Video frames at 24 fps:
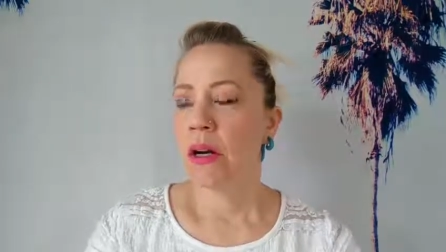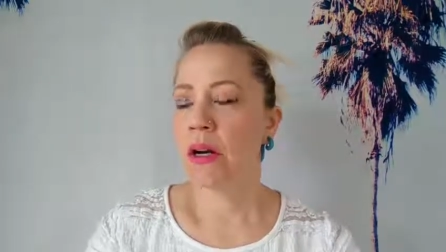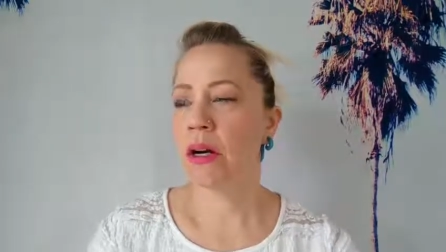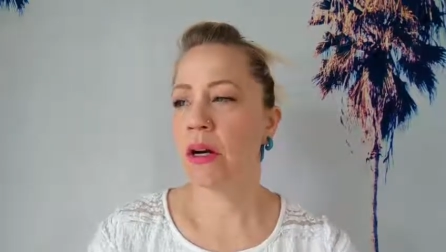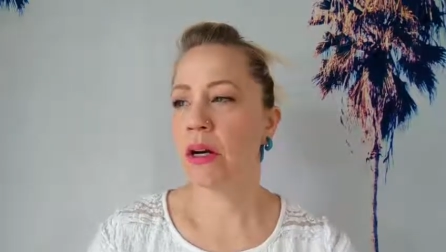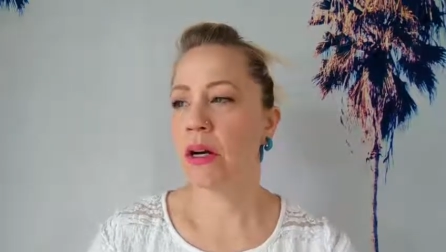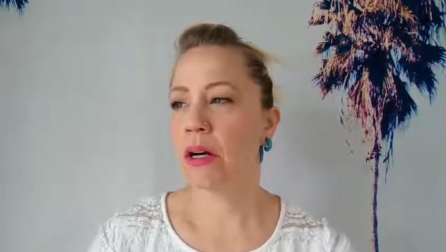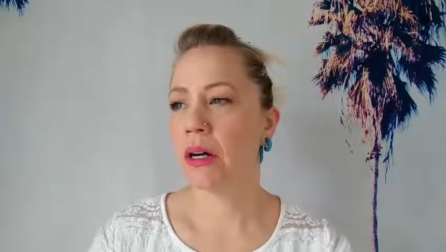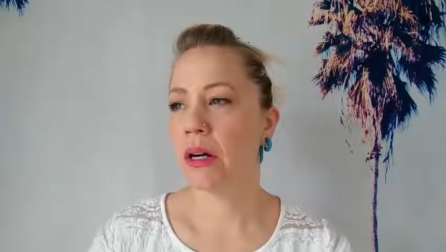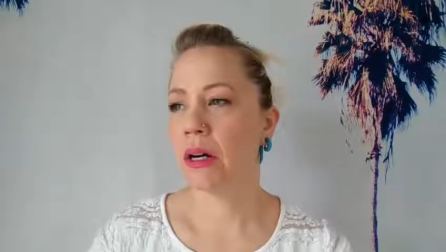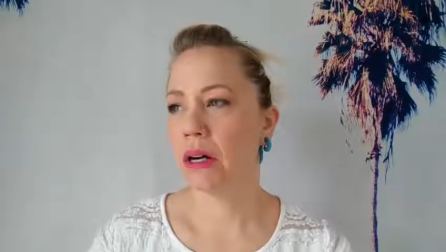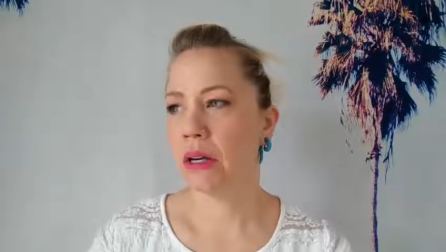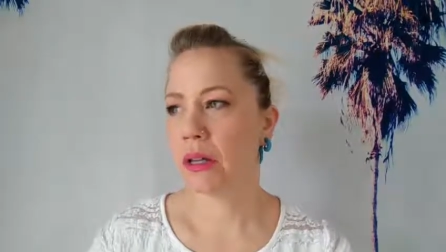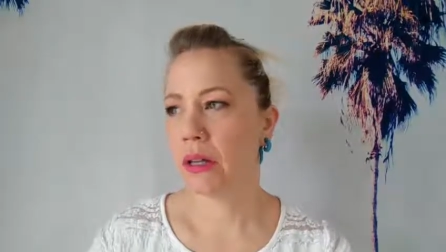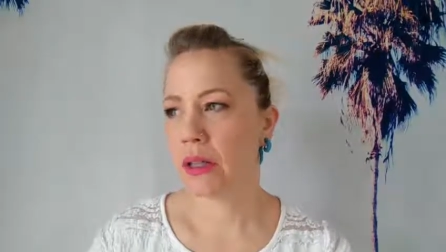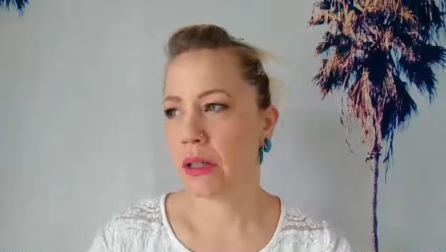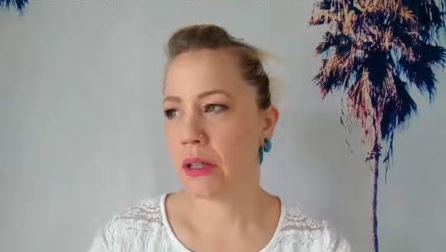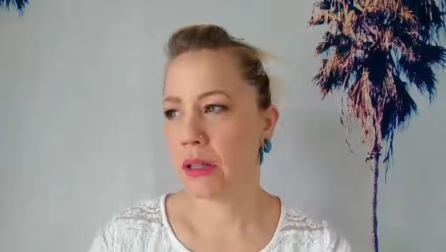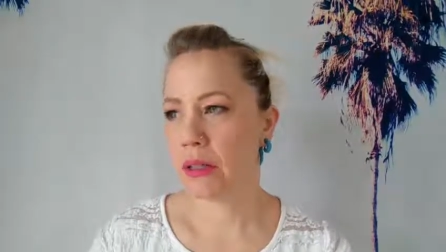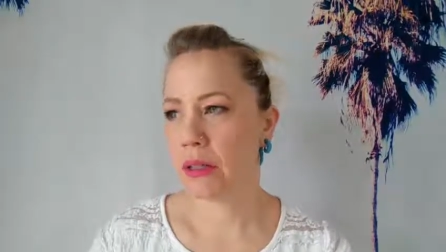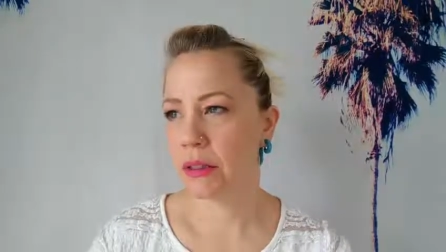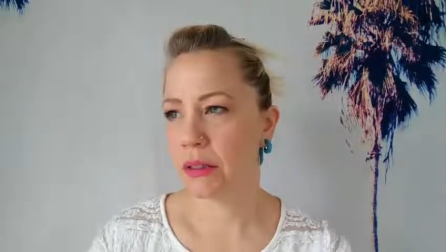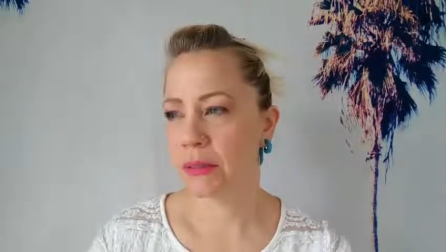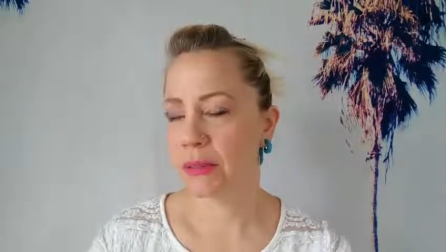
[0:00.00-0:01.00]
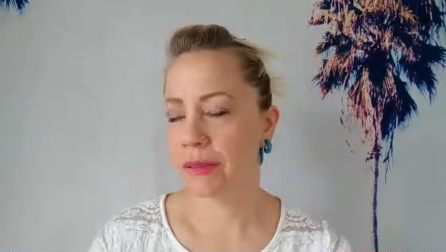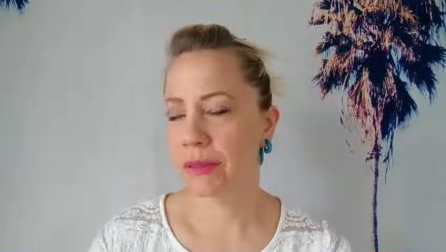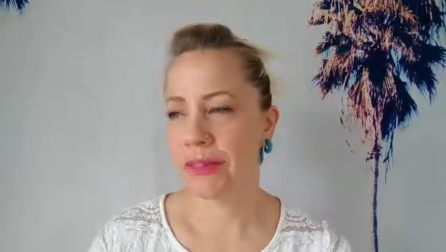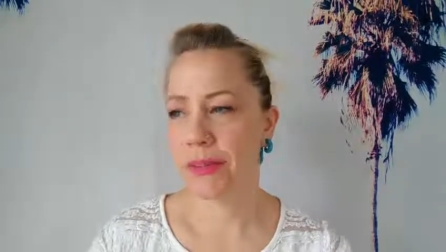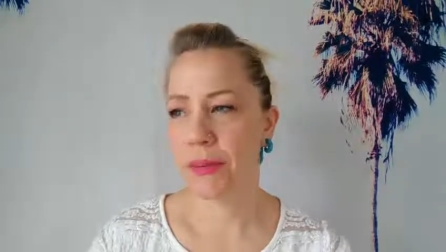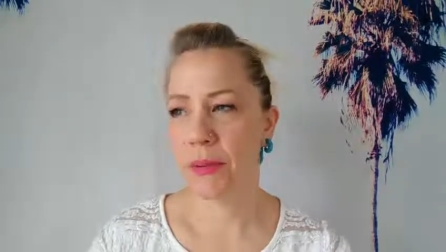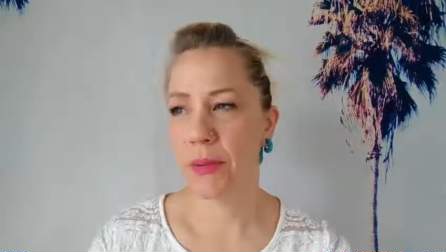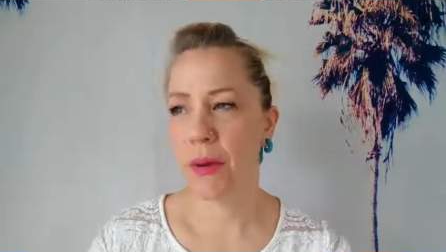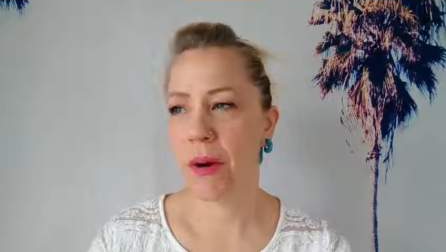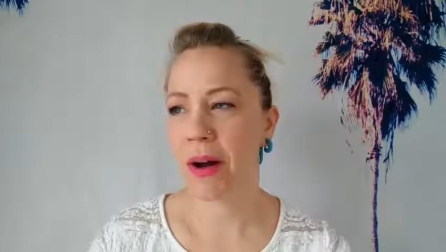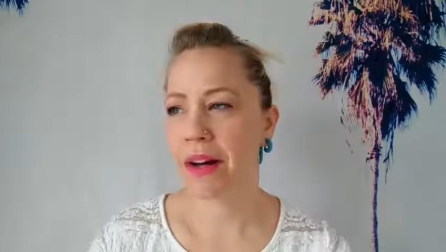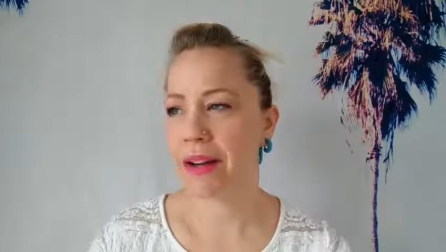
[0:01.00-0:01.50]

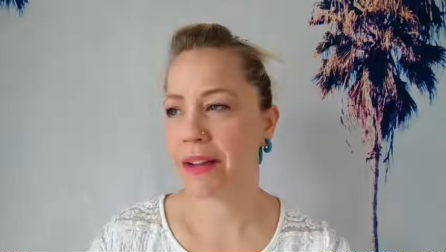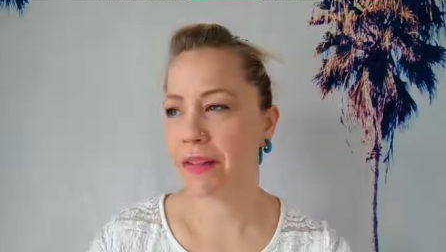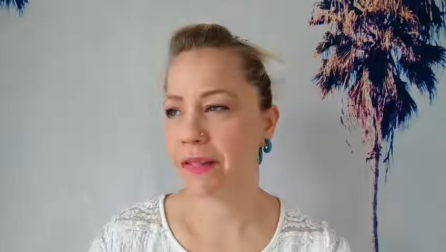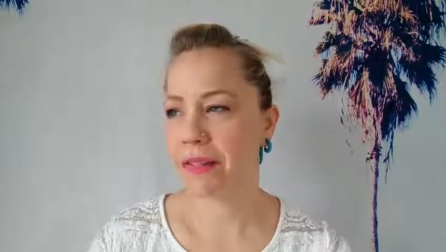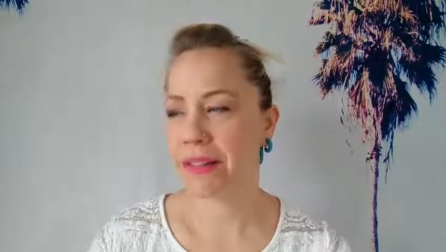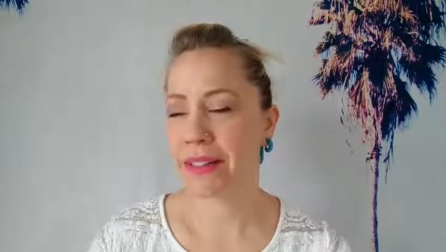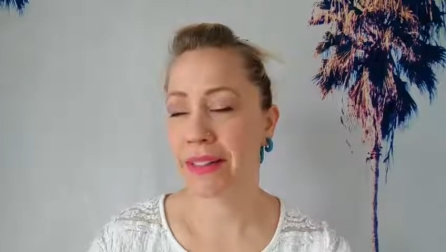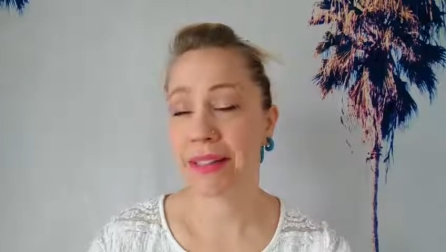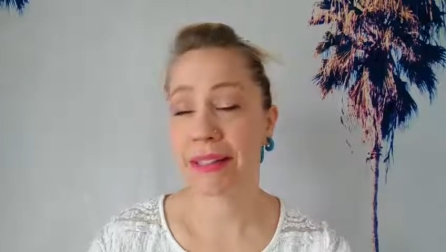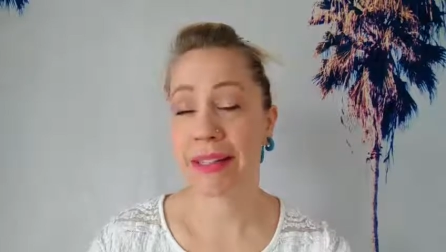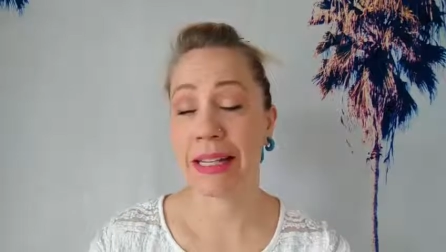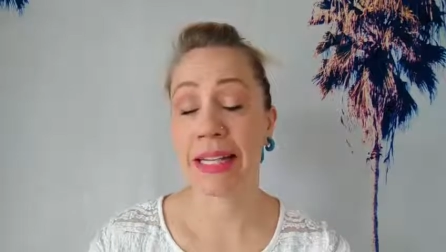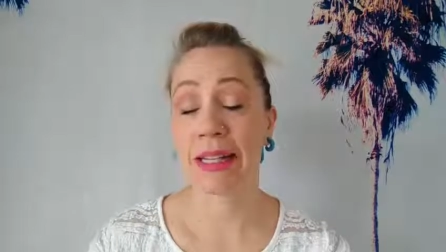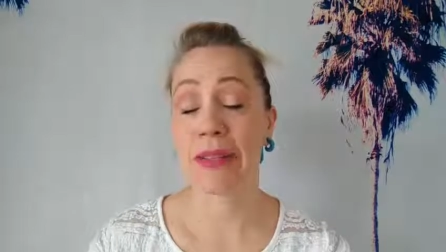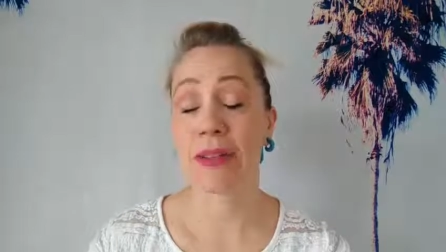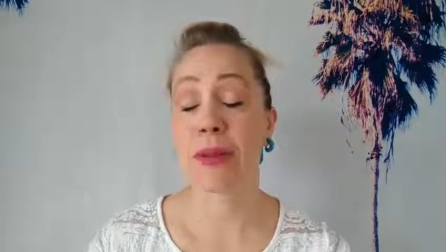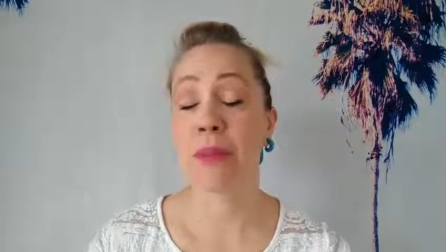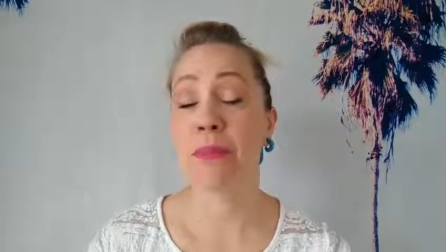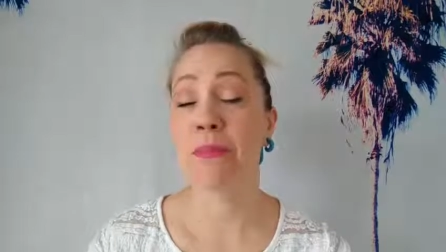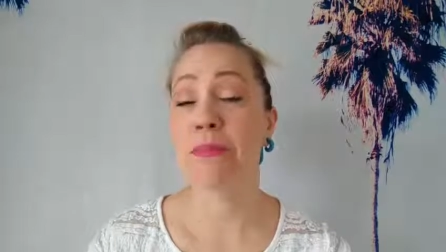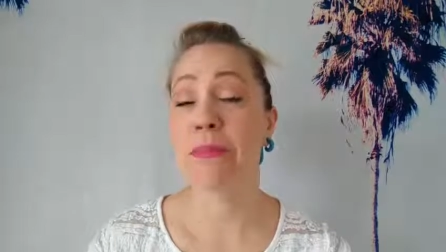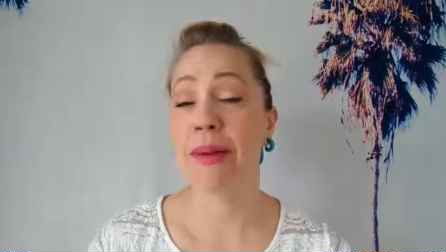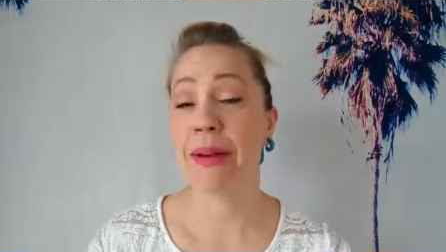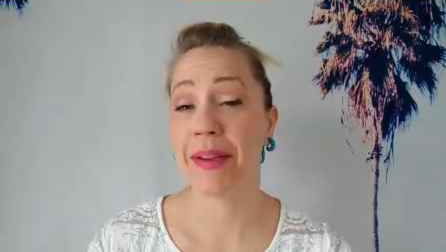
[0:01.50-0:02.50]
the what if is like the mm-hmm.